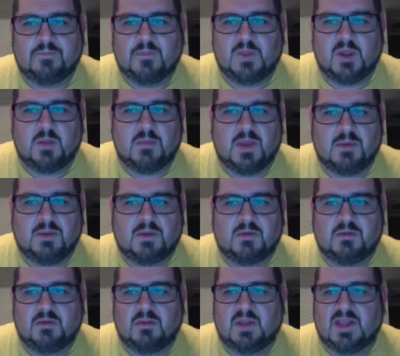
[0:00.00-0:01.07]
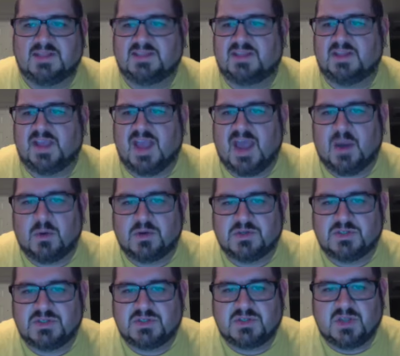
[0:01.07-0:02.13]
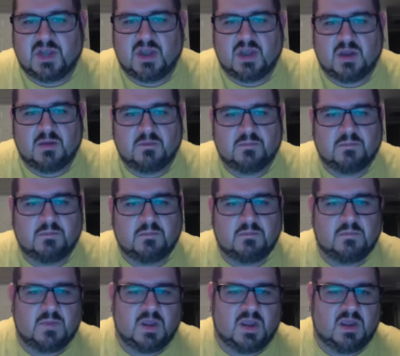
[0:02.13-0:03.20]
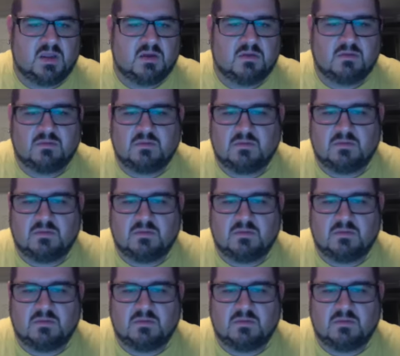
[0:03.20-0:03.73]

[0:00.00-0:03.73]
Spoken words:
maybe lessen the hours and